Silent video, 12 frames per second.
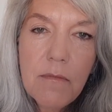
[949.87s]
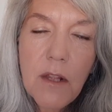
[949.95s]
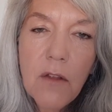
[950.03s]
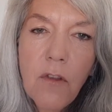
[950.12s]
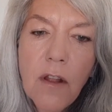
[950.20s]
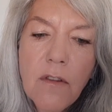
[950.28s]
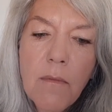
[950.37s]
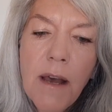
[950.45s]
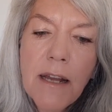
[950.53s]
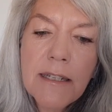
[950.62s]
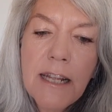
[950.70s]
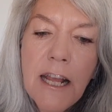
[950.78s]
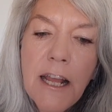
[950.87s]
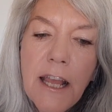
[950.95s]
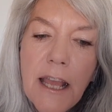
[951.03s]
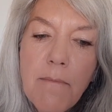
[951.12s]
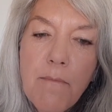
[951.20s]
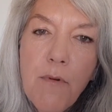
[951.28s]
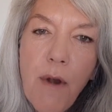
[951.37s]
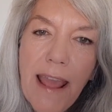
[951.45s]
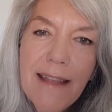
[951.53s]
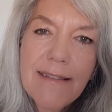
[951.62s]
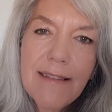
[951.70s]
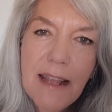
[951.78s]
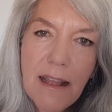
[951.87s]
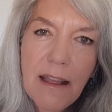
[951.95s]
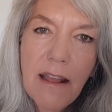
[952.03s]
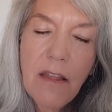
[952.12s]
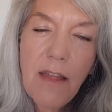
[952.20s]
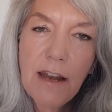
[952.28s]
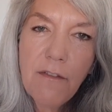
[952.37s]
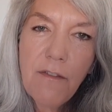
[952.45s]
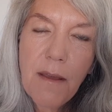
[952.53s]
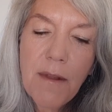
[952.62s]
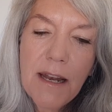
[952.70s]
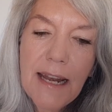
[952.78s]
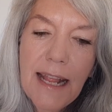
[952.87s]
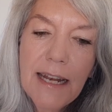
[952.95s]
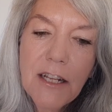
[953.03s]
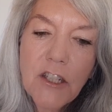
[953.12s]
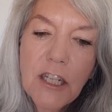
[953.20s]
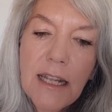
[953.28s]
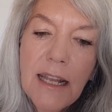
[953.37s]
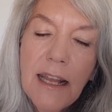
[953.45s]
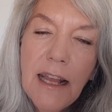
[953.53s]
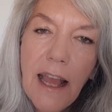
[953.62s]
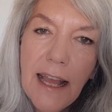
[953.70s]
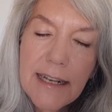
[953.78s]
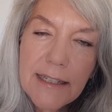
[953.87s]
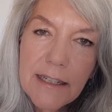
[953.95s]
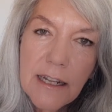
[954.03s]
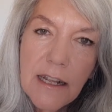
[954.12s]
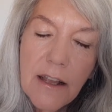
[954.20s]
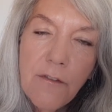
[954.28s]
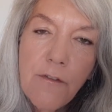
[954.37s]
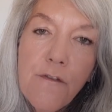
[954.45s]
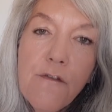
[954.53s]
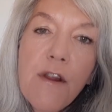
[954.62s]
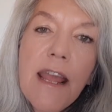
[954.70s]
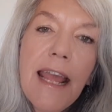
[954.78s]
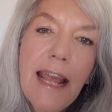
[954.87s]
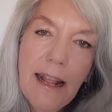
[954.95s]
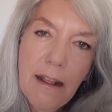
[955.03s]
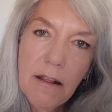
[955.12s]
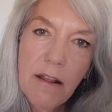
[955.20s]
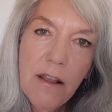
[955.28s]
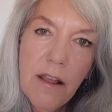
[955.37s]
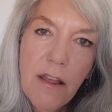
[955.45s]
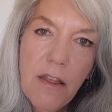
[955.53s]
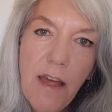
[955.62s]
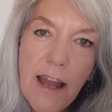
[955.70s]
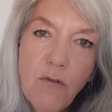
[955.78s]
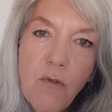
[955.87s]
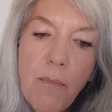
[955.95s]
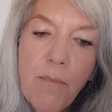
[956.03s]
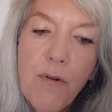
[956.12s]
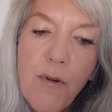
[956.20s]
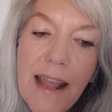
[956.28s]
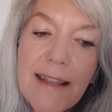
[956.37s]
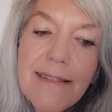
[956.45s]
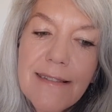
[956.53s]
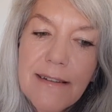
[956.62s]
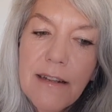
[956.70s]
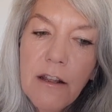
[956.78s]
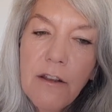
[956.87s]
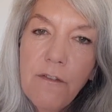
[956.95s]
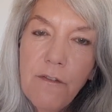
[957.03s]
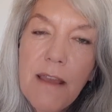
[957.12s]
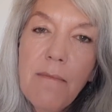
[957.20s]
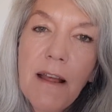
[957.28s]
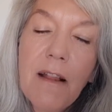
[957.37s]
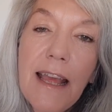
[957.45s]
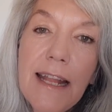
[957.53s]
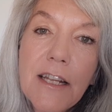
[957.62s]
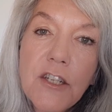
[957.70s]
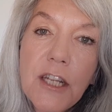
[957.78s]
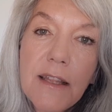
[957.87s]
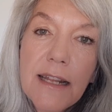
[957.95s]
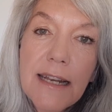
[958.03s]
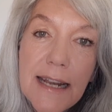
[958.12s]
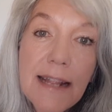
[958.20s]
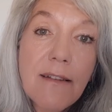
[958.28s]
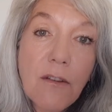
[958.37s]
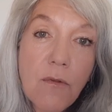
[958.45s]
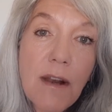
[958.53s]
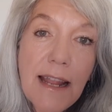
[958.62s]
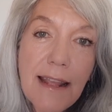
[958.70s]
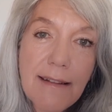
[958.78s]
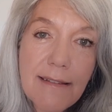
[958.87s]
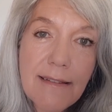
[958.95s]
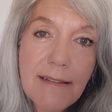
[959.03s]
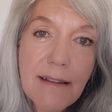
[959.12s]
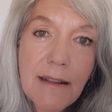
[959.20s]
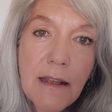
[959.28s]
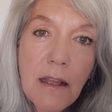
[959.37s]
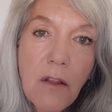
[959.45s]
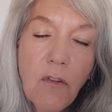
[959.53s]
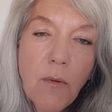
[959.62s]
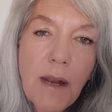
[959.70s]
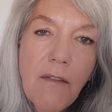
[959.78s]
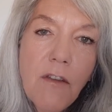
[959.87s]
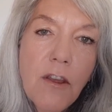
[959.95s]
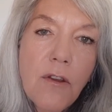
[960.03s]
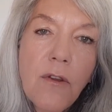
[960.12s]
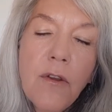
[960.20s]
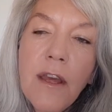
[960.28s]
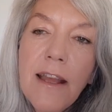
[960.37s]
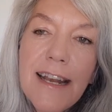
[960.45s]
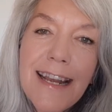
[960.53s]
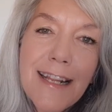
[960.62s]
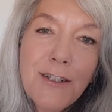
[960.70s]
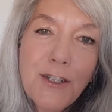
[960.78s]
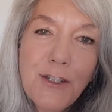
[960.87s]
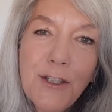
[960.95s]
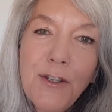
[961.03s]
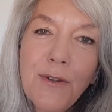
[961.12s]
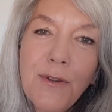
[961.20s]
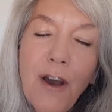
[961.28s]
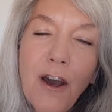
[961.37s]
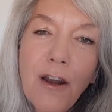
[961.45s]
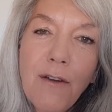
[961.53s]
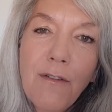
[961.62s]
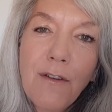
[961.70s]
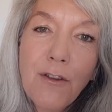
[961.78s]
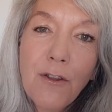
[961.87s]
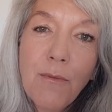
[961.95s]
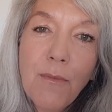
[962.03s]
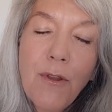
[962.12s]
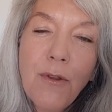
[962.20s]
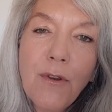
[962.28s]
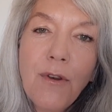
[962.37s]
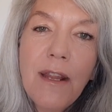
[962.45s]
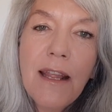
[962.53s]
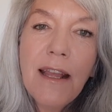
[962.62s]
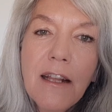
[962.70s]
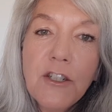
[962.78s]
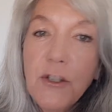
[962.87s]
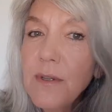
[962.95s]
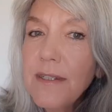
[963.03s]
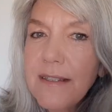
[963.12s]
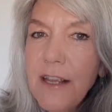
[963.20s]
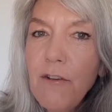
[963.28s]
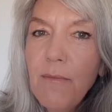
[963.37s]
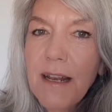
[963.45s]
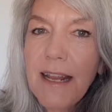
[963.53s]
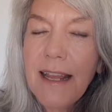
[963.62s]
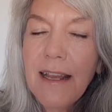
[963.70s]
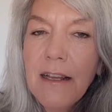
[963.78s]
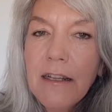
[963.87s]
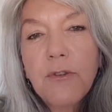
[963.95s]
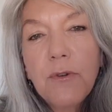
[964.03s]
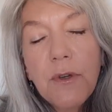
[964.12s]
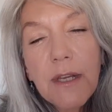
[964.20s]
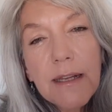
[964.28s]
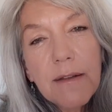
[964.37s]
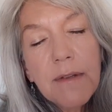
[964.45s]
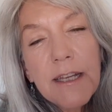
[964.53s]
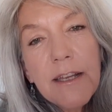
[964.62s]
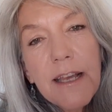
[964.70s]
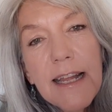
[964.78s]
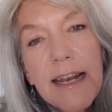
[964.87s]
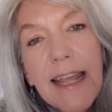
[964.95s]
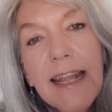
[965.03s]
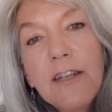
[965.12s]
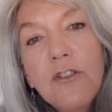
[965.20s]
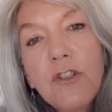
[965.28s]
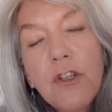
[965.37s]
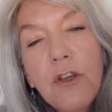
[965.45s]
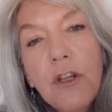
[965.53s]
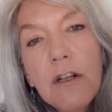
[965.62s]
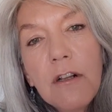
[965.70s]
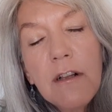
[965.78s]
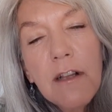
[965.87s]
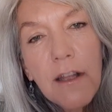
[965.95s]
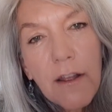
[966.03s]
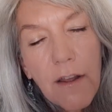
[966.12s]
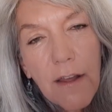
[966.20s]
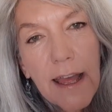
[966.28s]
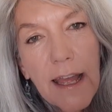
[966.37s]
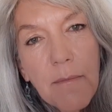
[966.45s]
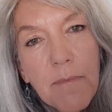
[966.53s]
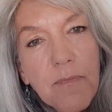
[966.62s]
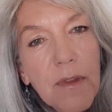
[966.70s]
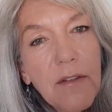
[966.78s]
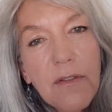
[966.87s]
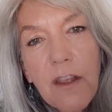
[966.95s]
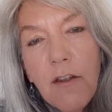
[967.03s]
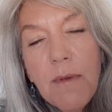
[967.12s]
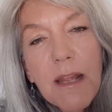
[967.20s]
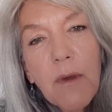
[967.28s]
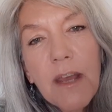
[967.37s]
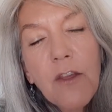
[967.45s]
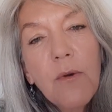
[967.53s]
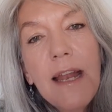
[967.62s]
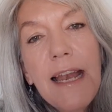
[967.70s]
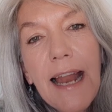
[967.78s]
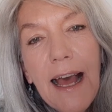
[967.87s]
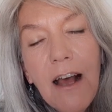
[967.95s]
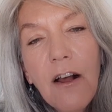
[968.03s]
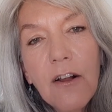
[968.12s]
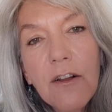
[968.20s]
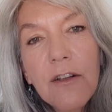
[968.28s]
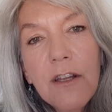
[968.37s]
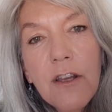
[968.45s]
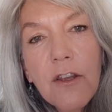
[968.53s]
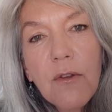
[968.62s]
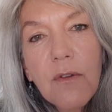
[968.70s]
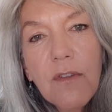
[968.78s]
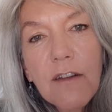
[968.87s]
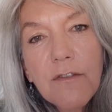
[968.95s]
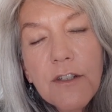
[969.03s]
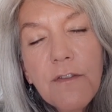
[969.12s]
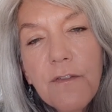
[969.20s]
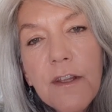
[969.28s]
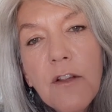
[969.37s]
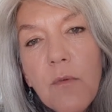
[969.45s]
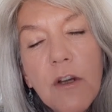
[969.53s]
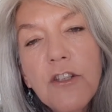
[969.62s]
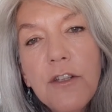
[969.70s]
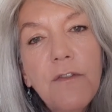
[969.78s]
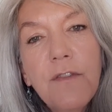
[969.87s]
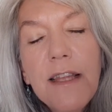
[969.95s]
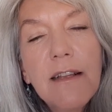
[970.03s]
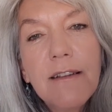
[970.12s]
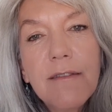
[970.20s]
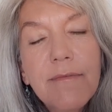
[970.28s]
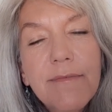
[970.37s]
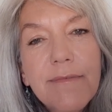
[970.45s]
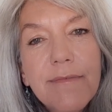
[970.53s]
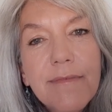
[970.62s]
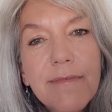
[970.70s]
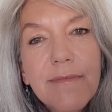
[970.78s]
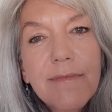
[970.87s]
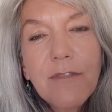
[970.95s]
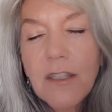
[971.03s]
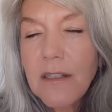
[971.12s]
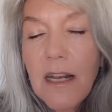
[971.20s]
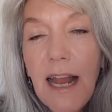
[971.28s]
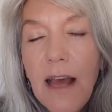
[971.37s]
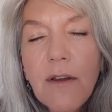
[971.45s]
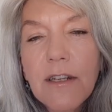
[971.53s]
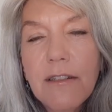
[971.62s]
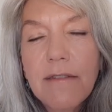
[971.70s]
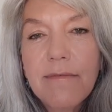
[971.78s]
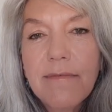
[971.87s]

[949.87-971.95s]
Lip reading: So it's about embracing that feminine energy and freeing that repressed female energy that needs a release. So whatever you need to do on new moon, do a ceremony, do an internal ceremony where you allow yourself to feel what you feel. Just allow it.